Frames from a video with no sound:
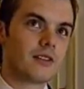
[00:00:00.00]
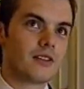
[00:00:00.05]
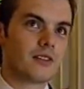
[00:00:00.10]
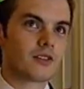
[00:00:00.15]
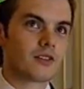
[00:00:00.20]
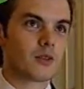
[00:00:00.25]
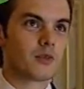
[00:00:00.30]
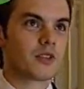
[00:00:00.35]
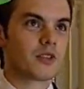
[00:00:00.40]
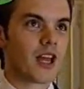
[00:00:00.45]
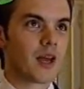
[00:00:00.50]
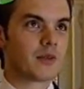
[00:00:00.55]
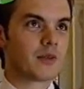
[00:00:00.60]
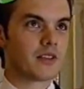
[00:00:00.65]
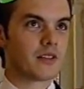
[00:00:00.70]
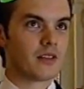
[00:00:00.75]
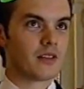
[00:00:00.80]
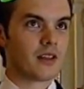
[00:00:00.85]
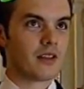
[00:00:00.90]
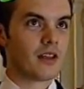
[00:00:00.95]

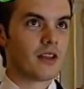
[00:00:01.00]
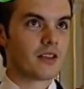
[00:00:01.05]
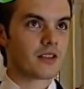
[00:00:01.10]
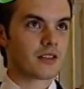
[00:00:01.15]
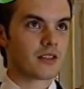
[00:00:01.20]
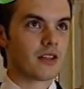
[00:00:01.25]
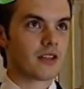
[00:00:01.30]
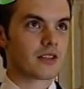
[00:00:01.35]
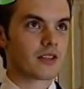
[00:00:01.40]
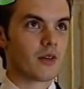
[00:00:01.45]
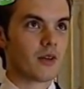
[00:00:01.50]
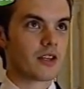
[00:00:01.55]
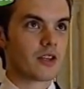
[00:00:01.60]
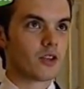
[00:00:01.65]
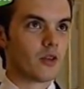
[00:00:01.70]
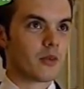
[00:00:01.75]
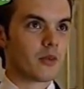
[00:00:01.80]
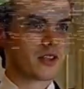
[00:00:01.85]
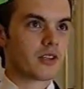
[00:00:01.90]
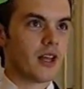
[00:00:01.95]
Sometimes it, it's, it's,
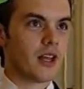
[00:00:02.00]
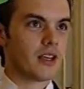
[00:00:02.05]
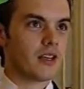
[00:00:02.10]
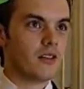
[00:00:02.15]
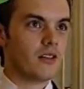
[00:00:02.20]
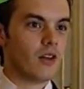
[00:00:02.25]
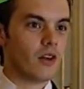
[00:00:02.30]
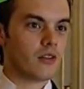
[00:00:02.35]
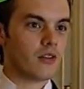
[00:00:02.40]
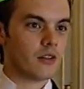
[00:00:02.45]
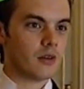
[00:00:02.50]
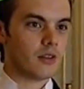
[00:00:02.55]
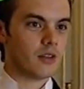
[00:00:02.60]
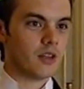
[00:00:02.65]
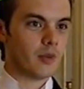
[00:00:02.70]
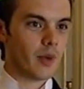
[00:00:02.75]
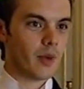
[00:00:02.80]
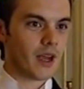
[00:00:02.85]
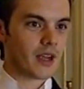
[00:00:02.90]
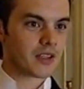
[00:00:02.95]
it's almost like you're not
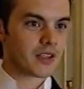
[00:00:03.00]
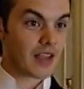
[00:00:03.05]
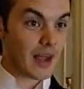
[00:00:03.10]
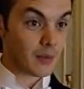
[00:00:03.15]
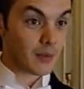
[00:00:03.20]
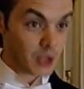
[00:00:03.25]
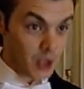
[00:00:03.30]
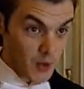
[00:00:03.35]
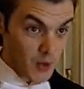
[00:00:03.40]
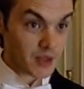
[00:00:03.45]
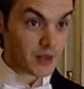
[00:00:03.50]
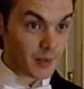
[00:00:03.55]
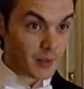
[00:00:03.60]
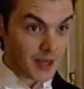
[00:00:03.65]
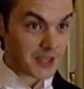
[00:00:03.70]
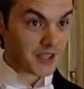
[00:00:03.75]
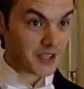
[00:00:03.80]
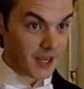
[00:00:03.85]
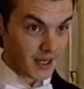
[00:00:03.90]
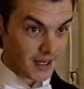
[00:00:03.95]
doing your best. I'm doing the
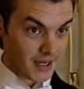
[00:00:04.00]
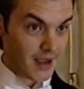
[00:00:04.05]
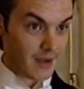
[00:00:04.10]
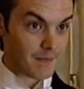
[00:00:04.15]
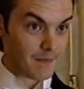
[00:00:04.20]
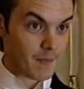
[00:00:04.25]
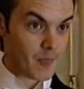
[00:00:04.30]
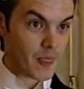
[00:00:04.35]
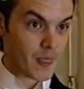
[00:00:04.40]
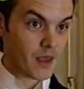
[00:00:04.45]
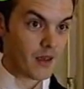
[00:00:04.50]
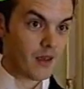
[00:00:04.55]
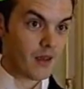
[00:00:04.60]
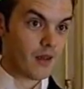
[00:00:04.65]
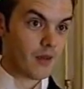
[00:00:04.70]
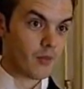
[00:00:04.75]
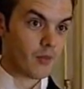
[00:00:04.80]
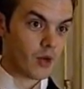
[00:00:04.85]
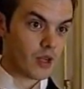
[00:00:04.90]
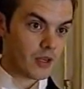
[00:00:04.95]
best I can,
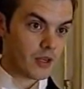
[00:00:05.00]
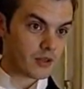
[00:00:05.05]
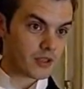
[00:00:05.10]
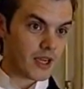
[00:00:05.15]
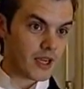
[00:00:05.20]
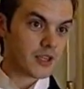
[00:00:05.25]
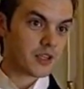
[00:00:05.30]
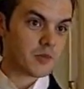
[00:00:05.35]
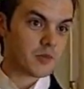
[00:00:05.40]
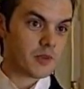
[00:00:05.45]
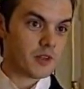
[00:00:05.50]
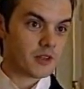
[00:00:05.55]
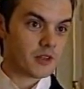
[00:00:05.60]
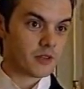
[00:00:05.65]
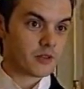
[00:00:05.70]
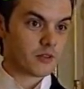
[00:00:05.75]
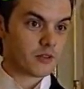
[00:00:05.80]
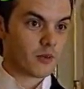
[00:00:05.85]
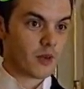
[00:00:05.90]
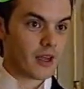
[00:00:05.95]
but he'll say something in
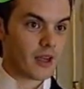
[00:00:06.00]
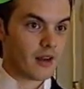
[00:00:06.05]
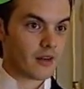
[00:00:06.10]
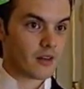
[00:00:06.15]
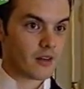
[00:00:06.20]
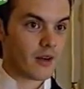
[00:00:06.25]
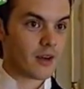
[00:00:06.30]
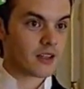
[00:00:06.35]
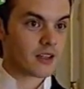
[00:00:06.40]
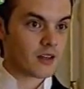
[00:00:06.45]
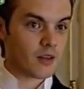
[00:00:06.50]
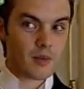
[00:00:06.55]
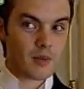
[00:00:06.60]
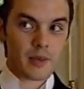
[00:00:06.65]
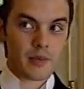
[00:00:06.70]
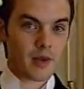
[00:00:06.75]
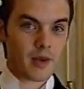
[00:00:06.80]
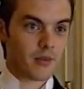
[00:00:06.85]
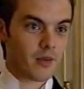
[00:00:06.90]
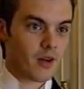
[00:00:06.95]
such a way, and I'll go, actually, well,
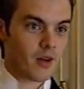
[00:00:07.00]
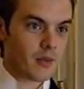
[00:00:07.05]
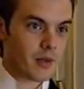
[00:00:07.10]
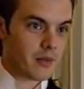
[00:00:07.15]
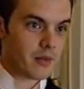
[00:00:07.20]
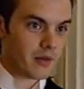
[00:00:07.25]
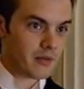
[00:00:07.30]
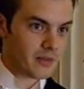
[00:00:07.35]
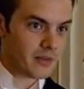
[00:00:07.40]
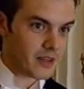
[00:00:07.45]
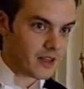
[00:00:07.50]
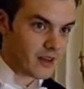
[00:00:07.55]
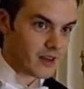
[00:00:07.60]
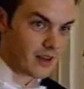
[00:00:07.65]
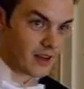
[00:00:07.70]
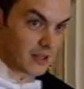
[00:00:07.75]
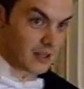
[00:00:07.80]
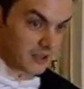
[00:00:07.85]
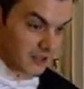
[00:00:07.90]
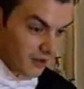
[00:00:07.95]
maybe I'm not, maybe I'm feeling...
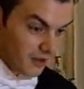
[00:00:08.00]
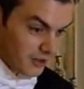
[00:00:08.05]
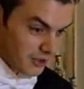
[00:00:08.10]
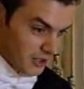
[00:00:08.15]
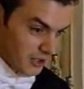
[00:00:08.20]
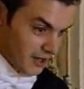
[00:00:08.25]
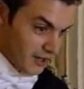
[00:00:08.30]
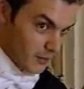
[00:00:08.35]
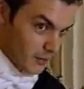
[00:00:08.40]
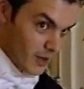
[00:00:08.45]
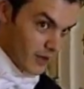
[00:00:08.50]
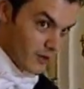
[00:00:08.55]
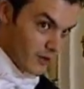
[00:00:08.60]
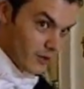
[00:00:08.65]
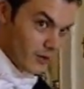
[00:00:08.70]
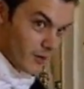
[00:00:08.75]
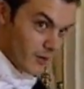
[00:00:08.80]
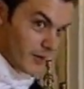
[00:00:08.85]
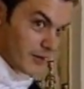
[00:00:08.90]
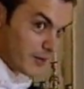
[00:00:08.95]
And I start shying away and
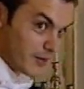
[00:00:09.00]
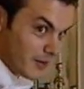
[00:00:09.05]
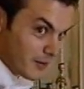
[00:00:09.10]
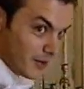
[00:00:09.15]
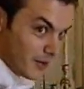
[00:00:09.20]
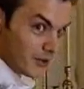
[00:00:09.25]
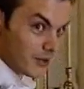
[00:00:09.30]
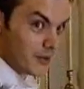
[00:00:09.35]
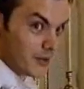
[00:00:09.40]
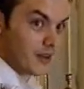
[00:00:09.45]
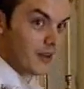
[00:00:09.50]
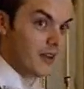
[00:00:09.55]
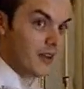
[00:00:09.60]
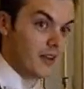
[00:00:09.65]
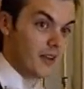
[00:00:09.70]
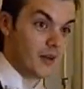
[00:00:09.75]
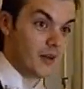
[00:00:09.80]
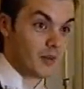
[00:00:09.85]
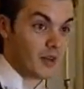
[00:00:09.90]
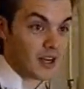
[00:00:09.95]
going, "Oh, maybe I'm not doing.
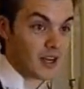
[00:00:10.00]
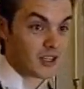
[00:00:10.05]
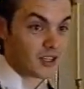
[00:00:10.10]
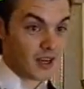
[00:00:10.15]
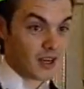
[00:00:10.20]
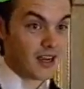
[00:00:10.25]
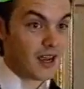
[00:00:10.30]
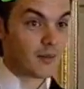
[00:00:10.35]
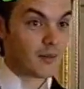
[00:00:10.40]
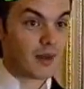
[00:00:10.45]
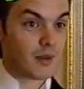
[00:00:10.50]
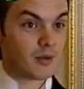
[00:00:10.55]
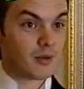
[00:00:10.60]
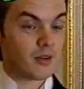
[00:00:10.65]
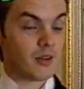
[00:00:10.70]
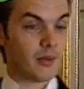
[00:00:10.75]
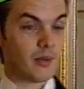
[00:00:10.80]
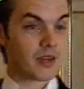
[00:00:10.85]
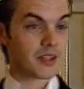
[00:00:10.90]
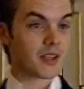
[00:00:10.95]
But actually, I am. I'm
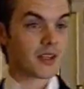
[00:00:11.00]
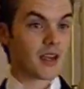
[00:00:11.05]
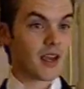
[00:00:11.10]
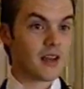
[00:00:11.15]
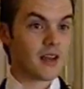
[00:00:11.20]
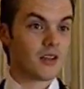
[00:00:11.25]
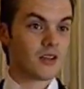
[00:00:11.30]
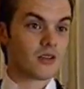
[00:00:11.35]
doing the best I can.